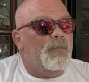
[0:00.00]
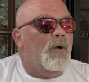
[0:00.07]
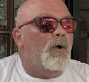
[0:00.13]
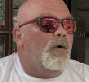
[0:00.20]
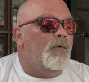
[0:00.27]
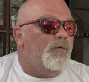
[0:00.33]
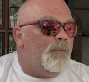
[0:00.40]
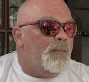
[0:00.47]

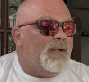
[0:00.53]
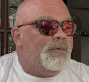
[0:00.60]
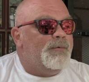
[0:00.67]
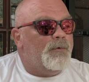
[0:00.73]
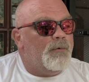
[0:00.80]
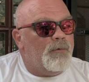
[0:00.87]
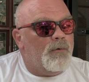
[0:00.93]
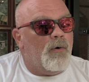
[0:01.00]
of a
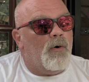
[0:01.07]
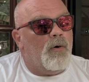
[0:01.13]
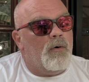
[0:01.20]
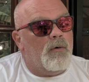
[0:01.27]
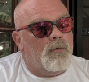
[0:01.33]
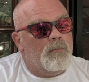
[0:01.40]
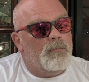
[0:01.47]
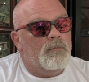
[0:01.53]
better
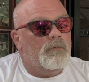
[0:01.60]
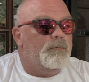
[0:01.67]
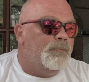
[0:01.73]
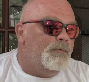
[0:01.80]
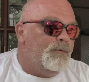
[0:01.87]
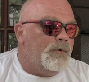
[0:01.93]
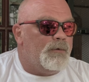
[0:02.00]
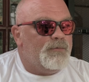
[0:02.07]
or
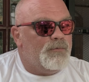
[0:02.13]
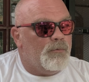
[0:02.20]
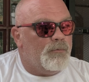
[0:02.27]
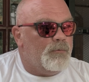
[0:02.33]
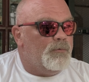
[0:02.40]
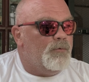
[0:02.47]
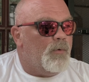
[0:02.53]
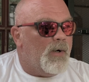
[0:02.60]
not so
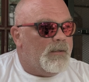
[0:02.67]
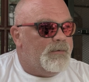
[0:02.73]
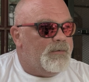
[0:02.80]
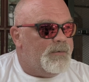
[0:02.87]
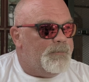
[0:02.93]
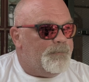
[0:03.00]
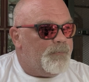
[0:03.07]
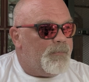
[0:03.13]
good quality.